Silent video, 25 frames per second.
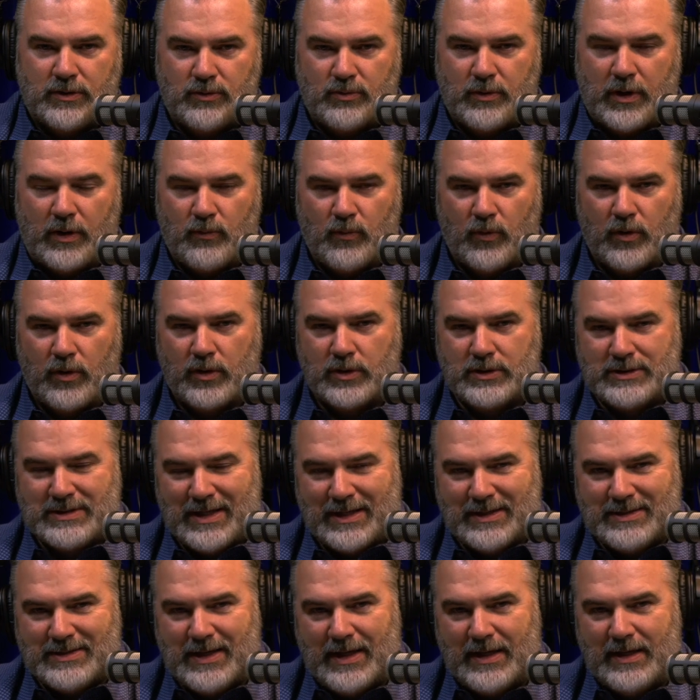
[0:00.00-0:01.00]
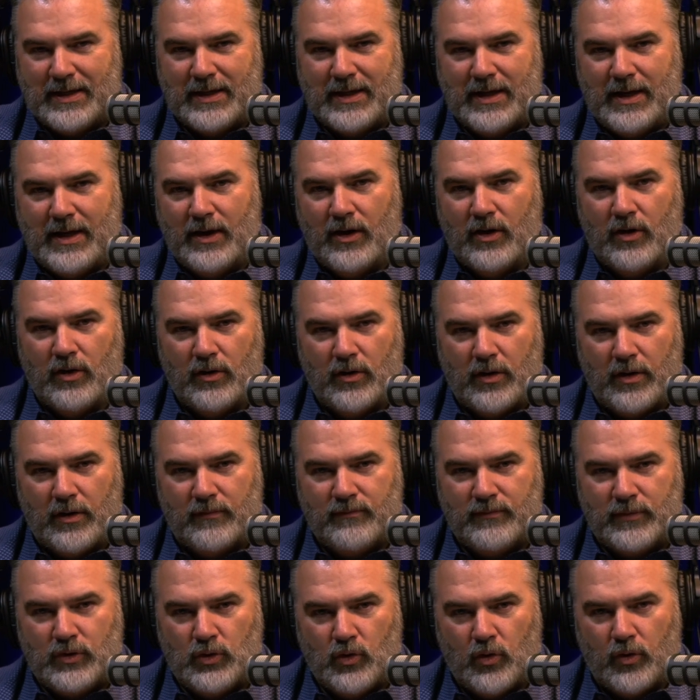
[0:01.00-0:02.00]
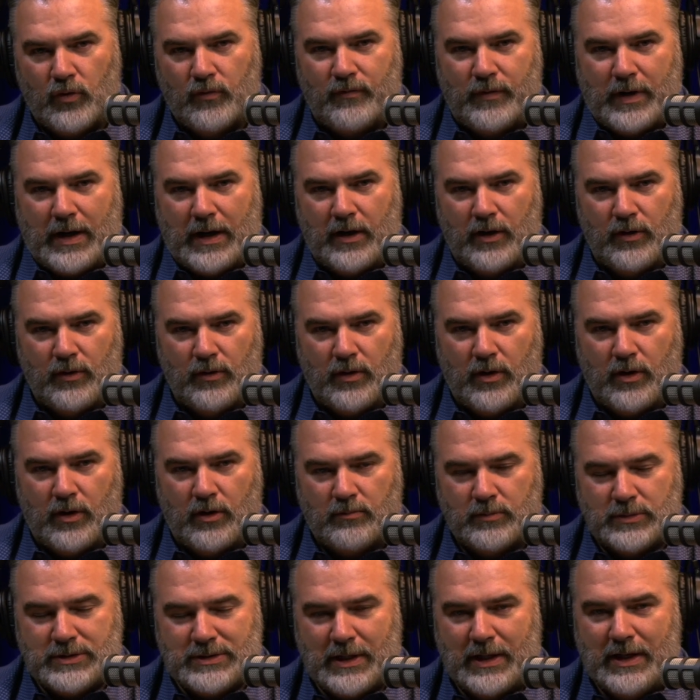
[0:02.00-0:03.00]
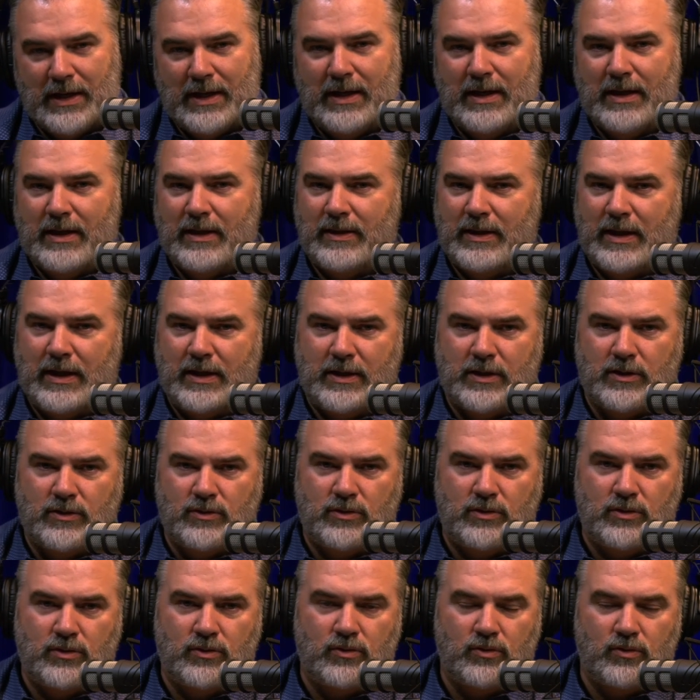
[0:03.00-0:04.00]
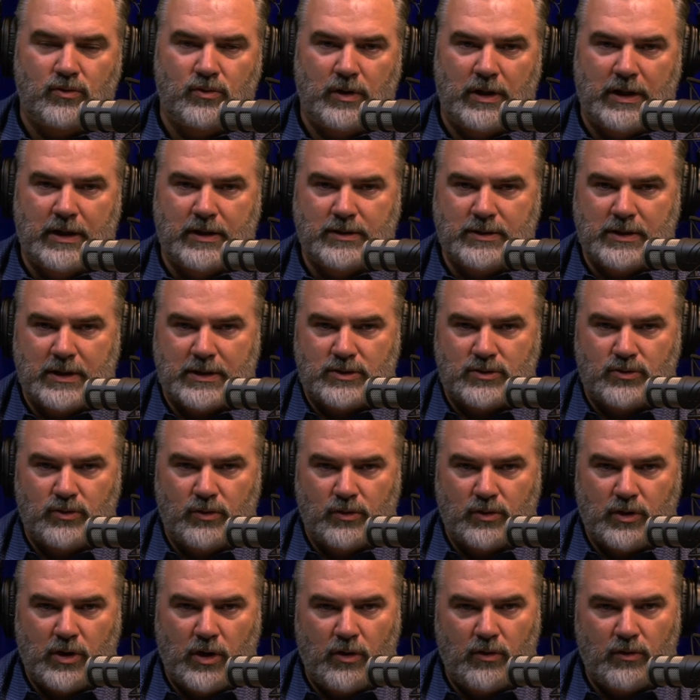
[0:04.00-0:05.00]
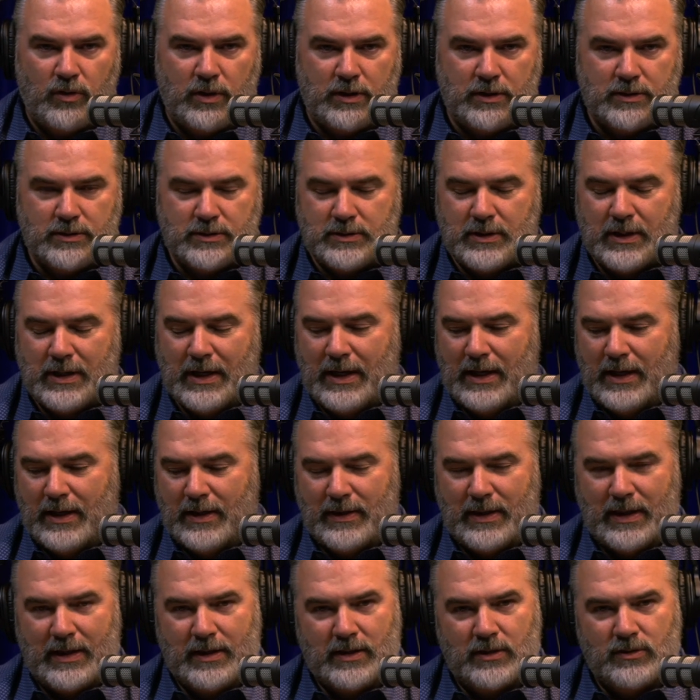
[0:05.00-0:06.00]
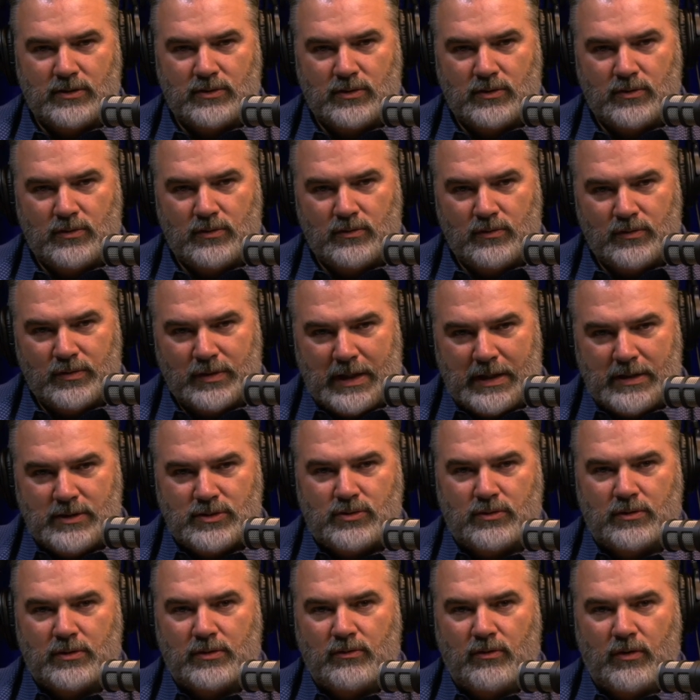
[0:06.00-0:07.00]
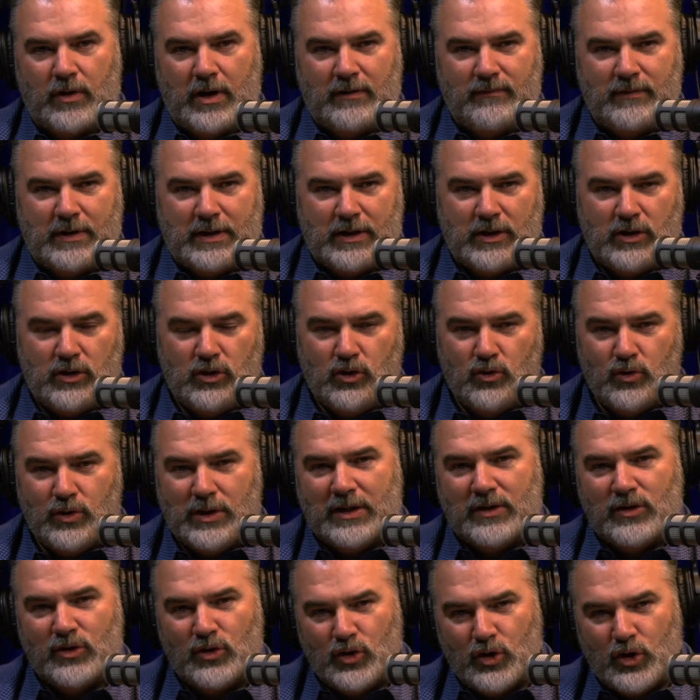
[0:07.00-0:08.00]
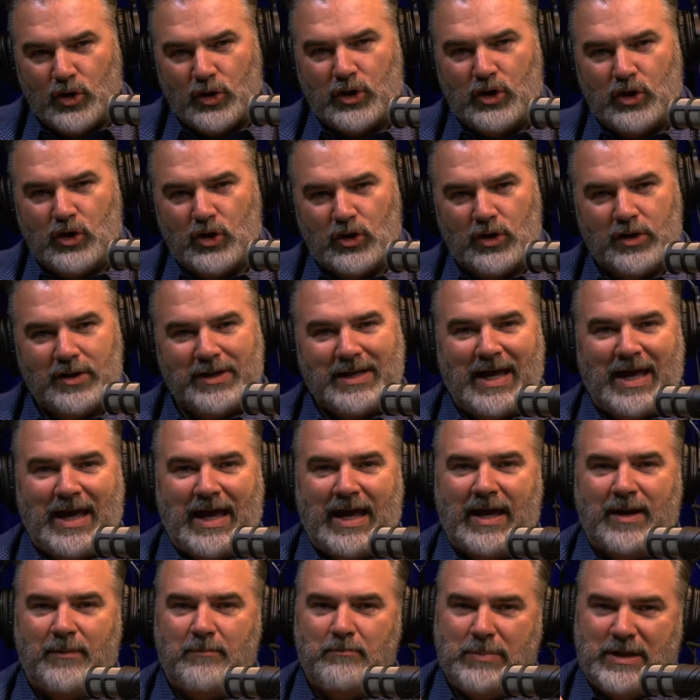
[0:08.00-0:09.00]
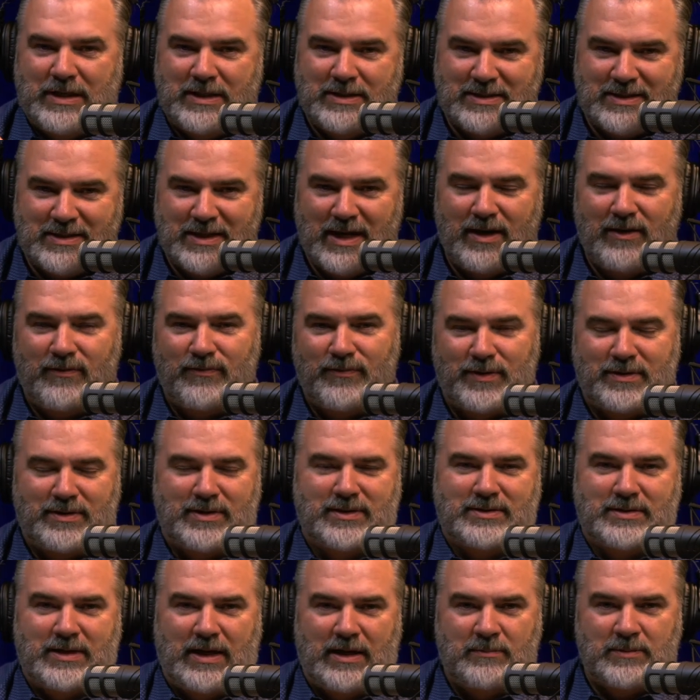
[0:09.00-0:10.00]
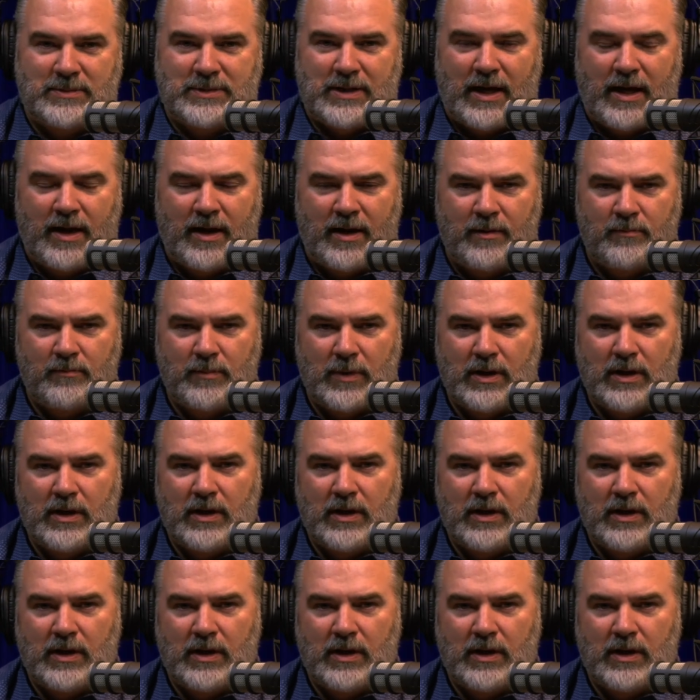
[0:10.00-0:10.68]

ThreatWorks take care of your firearms. They can do industrial coatings. They can do laser engraving. You can look good and be safe at the same time.